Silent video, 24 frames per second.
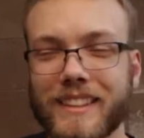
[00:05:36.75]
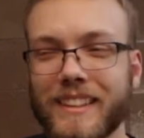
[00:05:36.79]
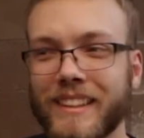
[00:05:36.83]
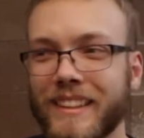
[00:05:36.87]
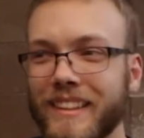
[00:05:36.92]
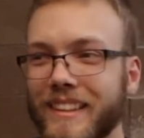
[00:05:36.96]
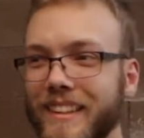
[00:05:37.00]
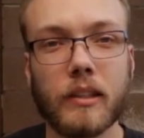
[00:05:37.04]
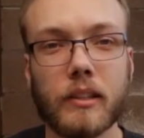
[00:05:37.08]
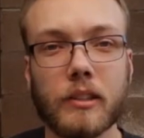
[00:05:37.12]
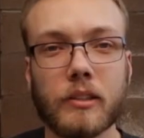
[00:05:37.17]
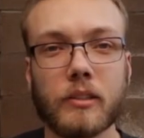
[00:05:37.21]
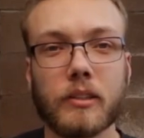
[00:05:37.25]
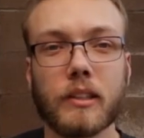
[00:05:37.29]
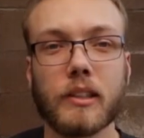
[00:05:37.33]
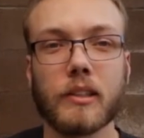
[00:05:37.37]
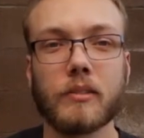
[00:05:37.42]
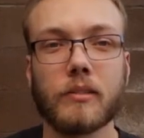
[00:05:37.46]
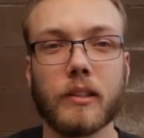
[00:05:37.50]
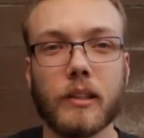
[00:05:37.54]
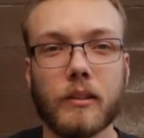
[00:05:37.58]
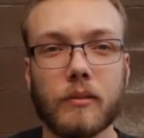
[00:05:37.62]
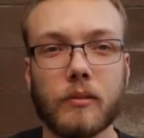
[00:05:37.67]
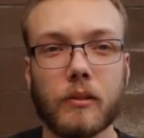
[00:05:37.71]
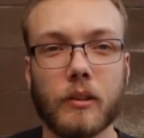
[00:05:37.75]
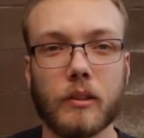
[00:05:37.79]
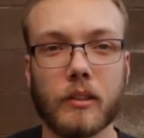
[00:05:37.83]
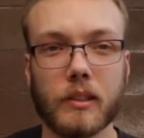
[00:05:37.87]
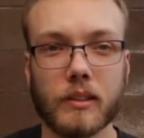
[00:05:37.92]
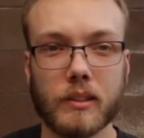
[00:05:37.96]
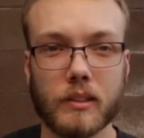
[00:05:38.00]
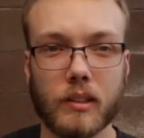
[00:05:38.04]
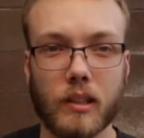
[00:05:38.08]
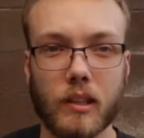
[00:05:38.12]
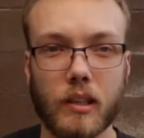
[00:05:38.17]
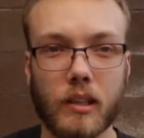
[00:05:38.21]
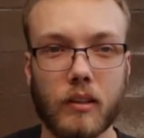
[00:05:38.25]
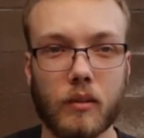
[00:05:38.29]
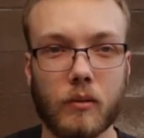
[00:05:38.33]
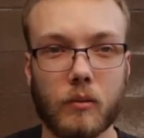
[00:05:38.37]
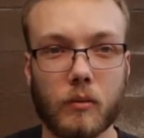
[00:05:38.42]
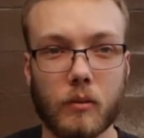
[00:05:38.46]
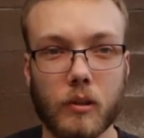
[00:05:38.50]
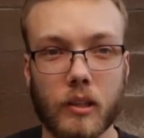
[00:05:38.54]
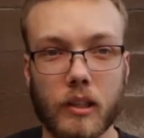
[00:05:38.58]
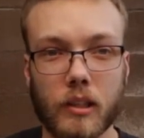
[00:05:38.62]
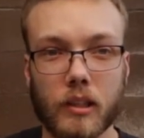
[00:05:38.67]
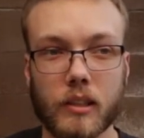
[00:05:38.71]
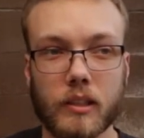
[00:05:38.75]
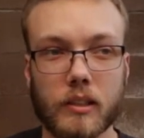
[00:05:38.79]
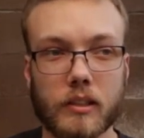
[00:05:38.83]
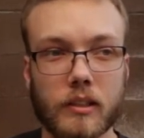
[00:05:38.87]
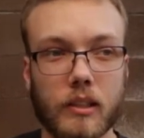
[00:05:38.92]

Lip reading: My industry is very focused on work,